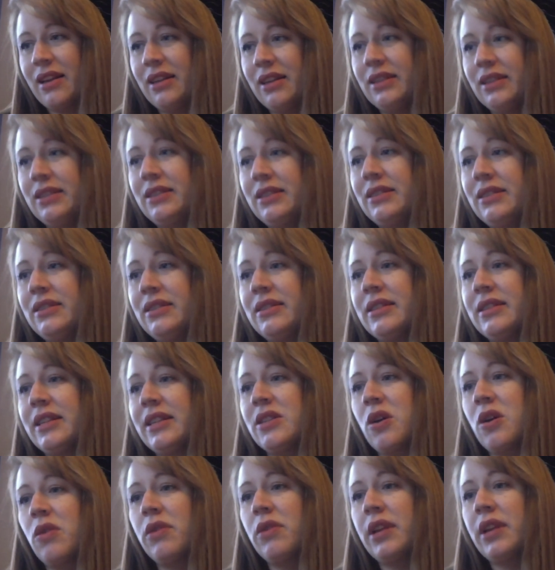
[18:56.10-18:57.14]
it's
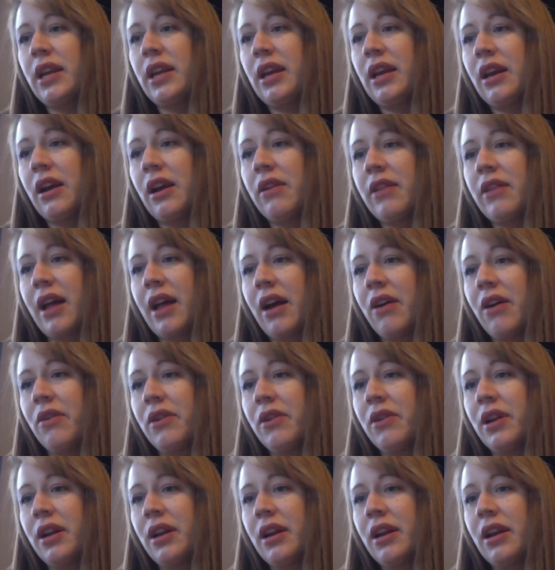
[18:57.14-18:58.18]
only
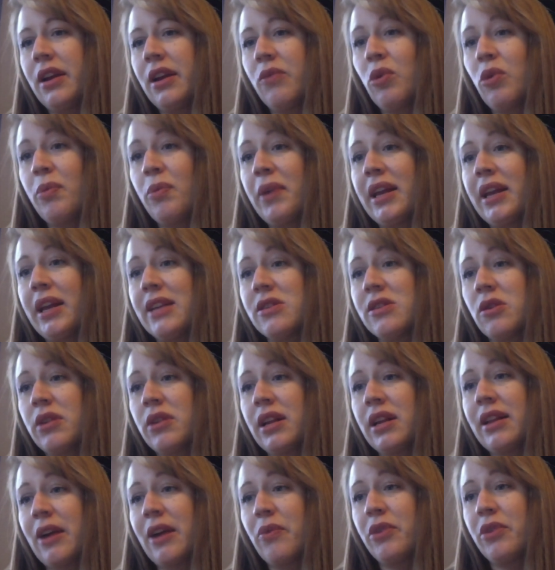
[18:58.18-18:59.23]
allowed, rooming in is only
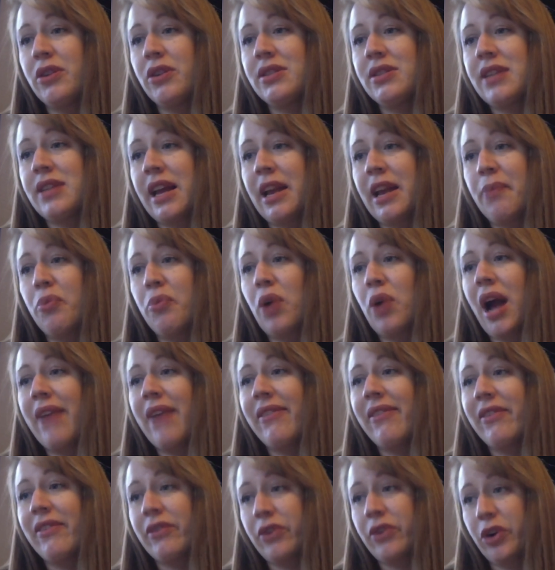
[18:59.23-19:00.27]
allowed when you stay in a
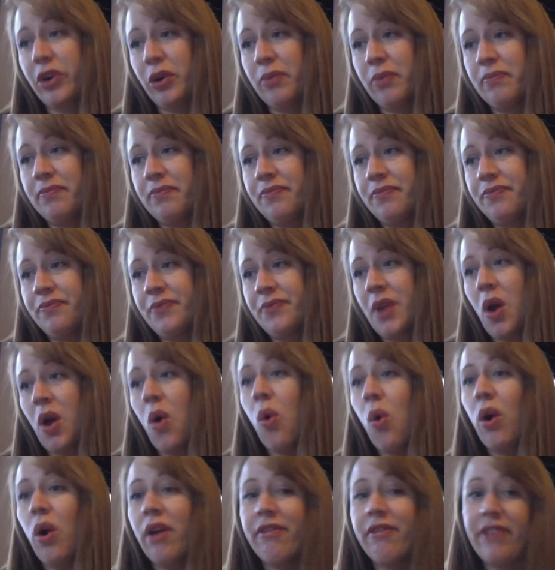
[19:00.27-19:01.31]
private room
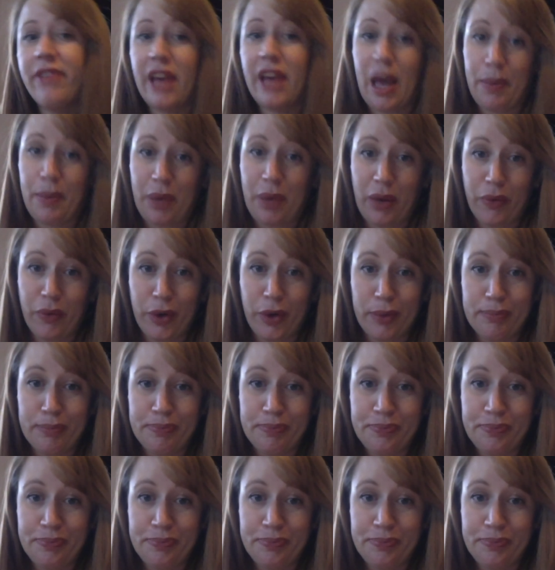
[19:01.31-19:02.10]
or a VIP room.